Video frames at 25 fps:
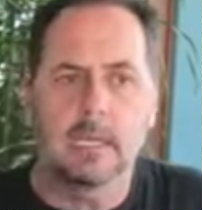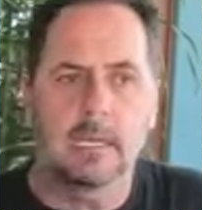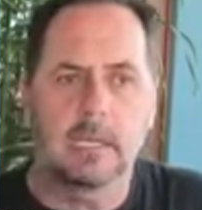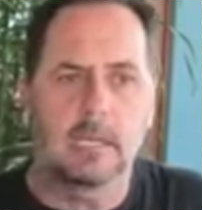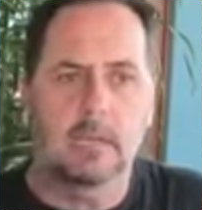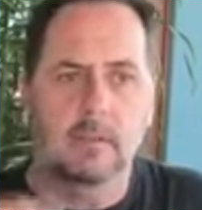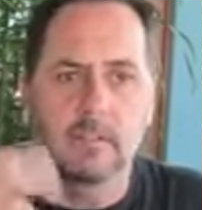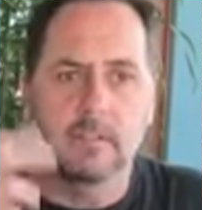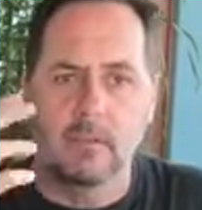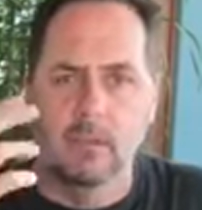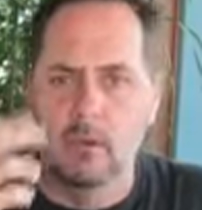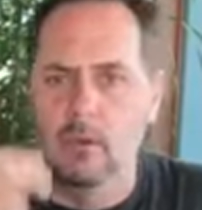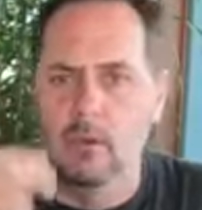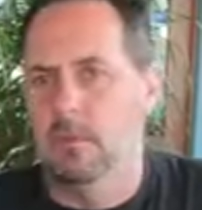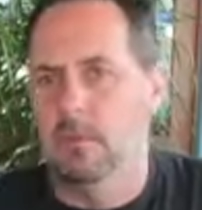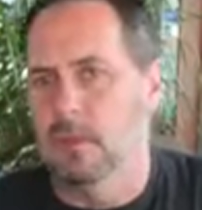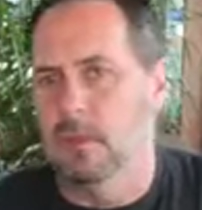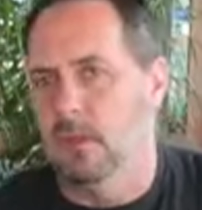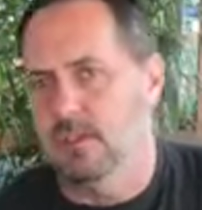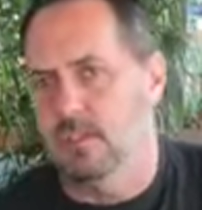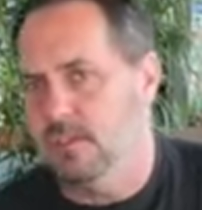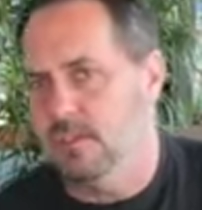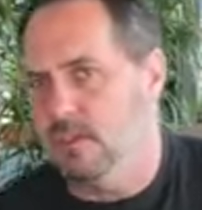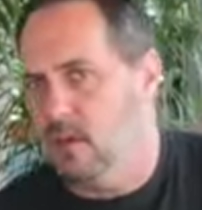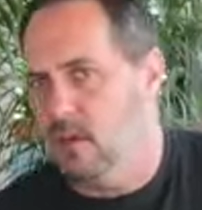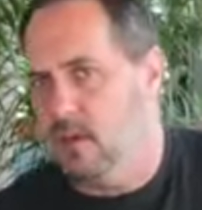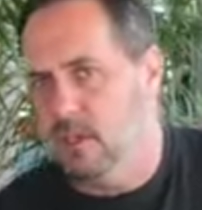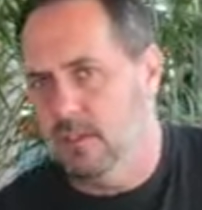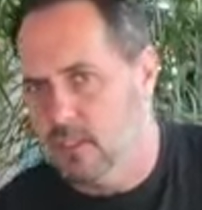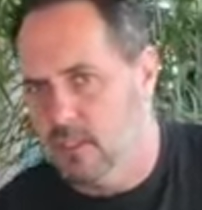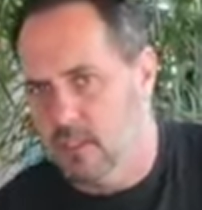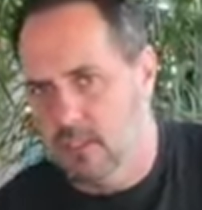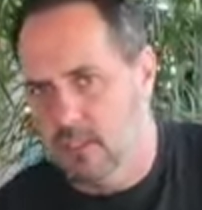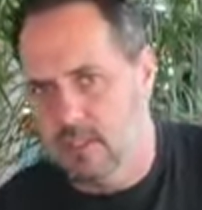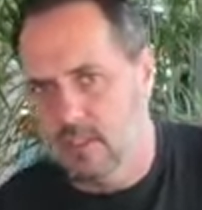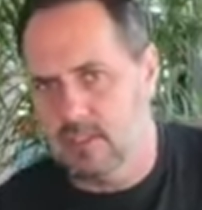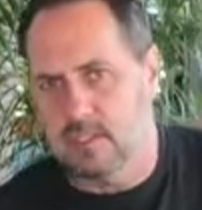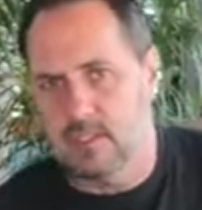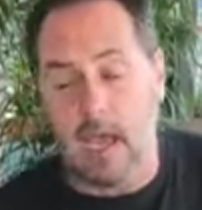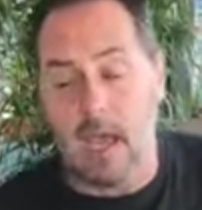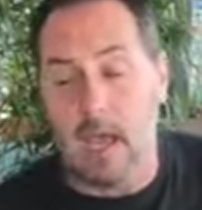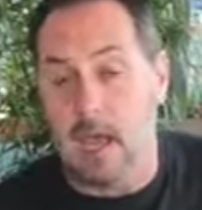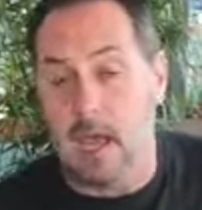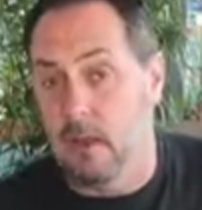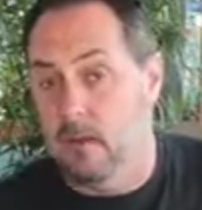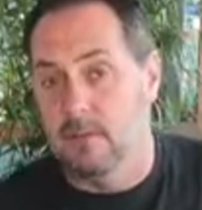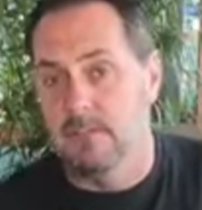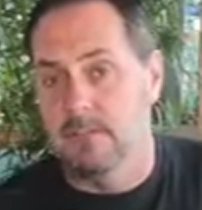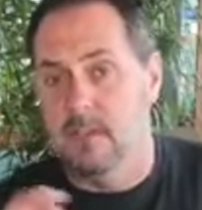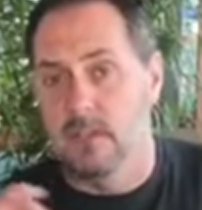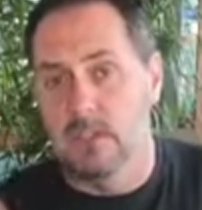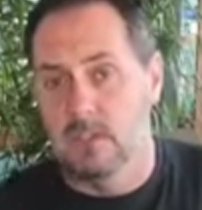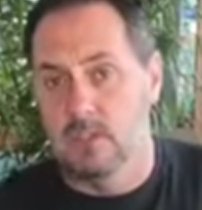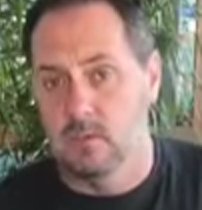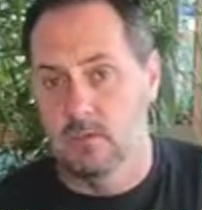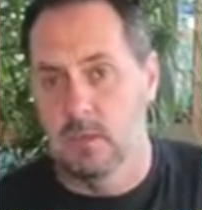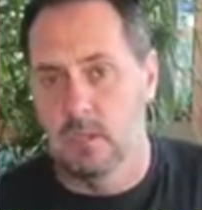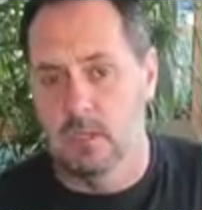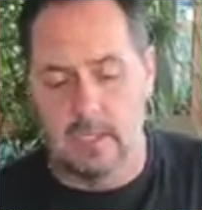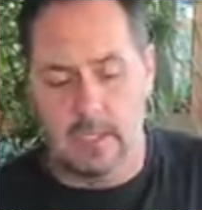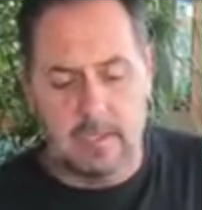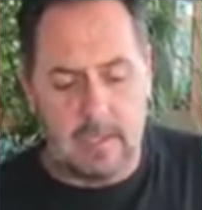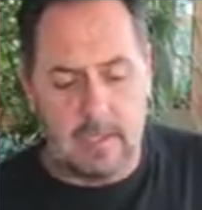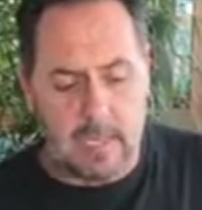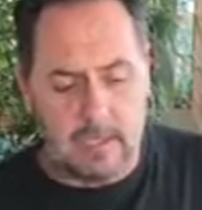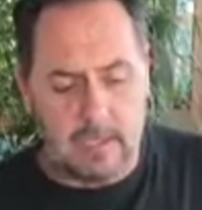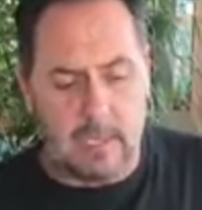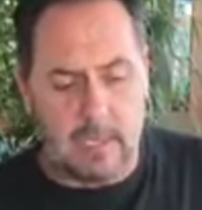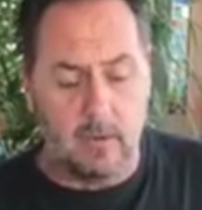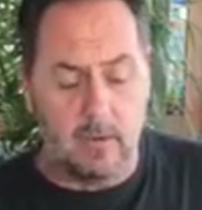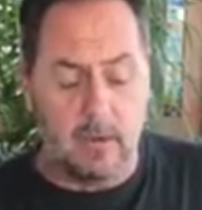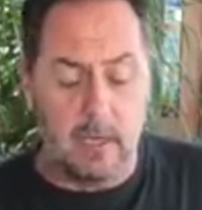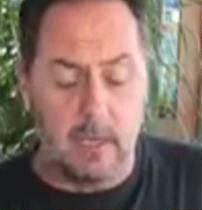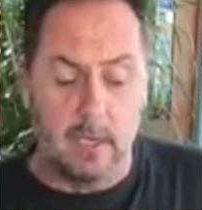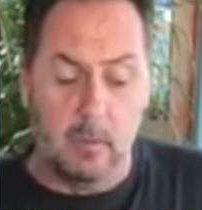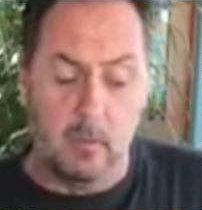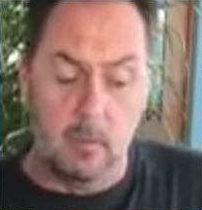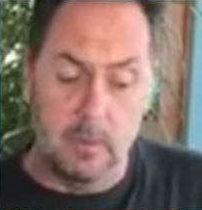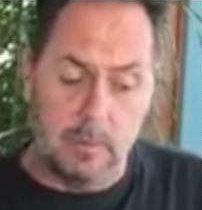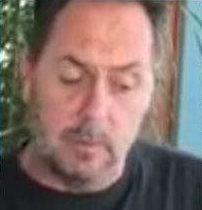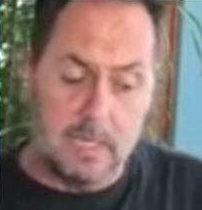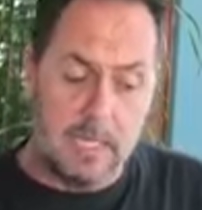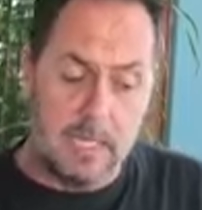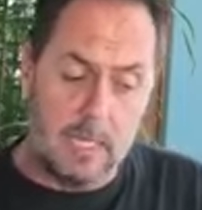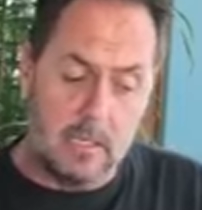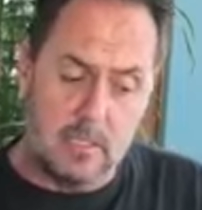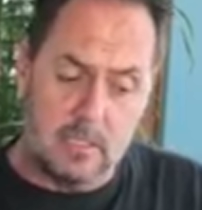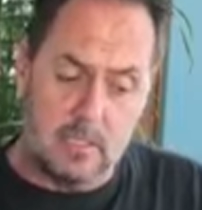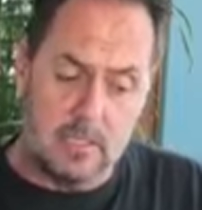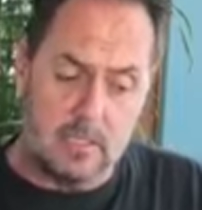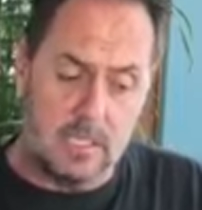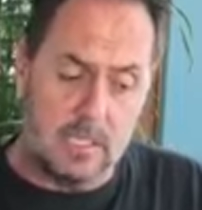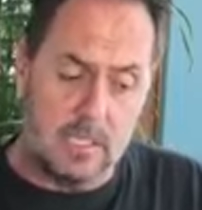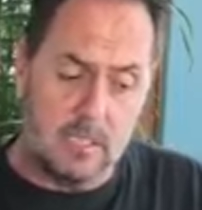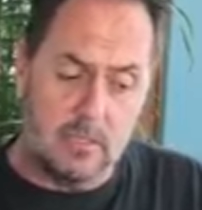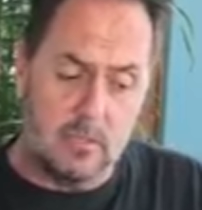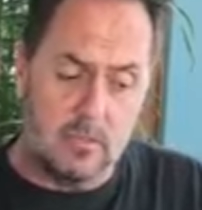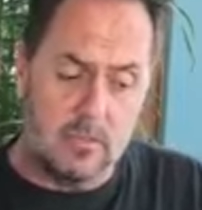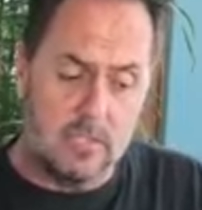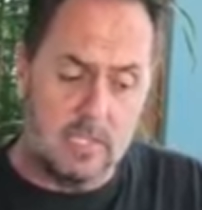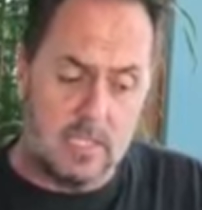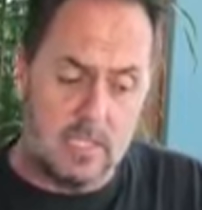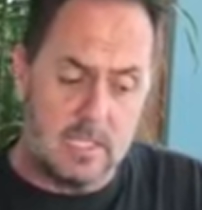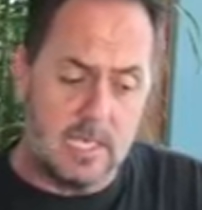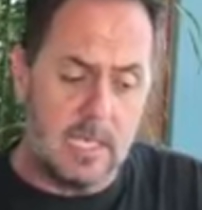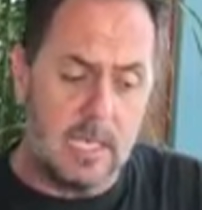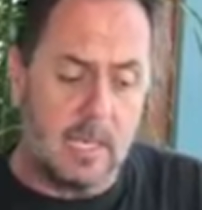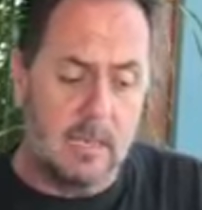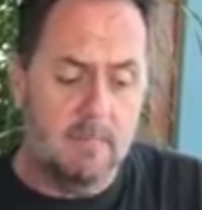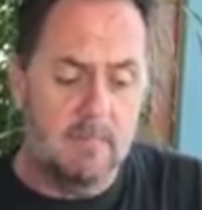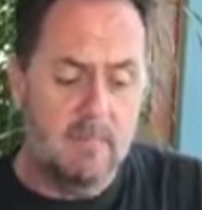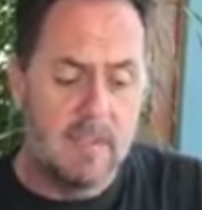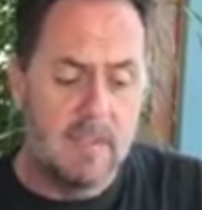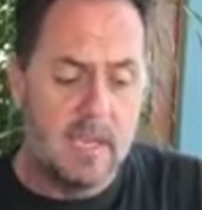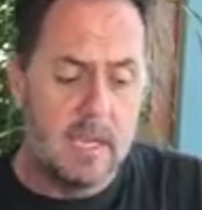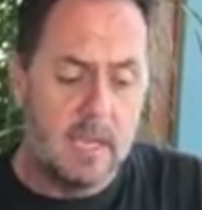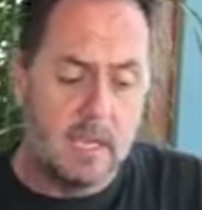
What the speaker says: thermals are just out of this world in that area, and would be interesting to see